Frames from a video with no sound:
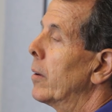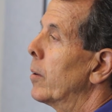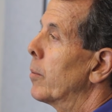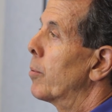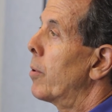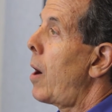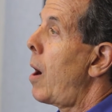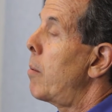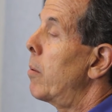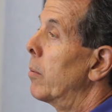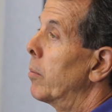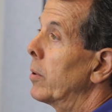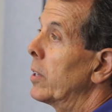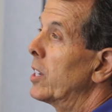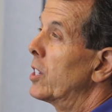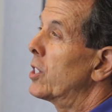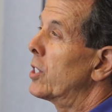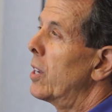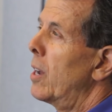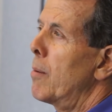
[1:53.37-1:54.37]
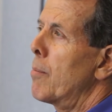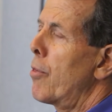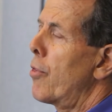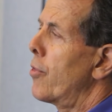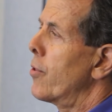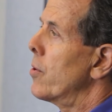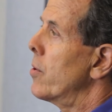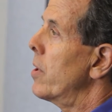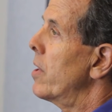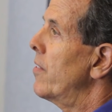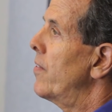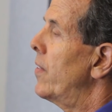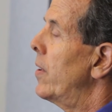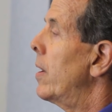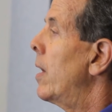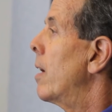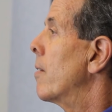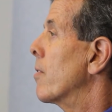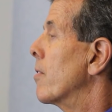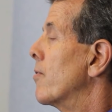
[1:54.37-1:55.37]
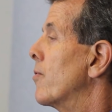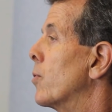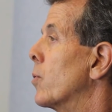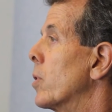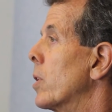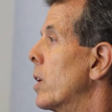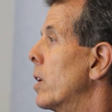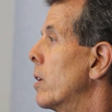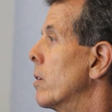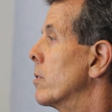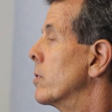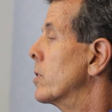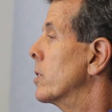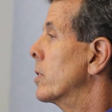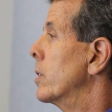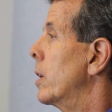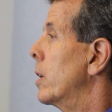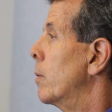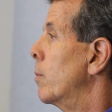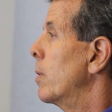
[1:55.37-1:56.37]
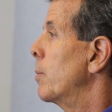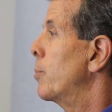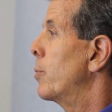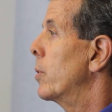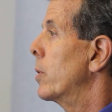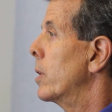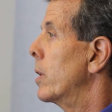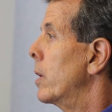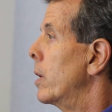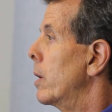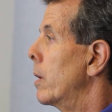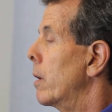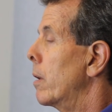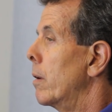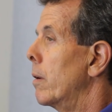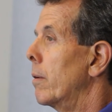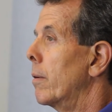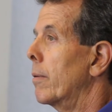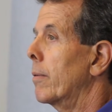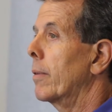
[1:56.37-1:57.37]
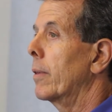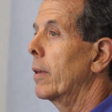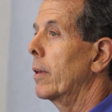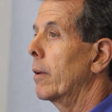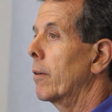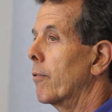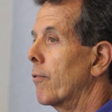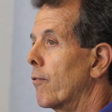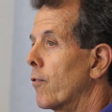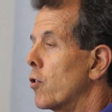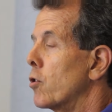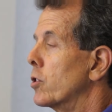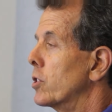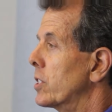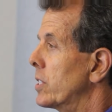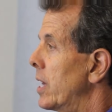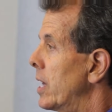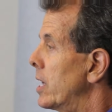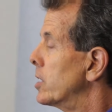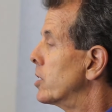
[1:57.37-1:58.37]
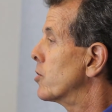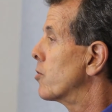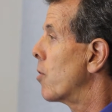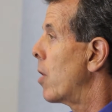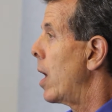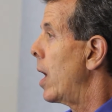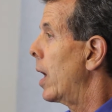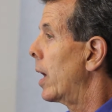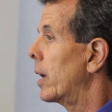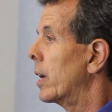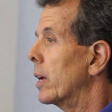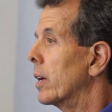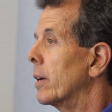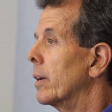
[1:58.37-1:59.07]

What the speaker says: probably some 35 or 40 years ago, we put in the first test track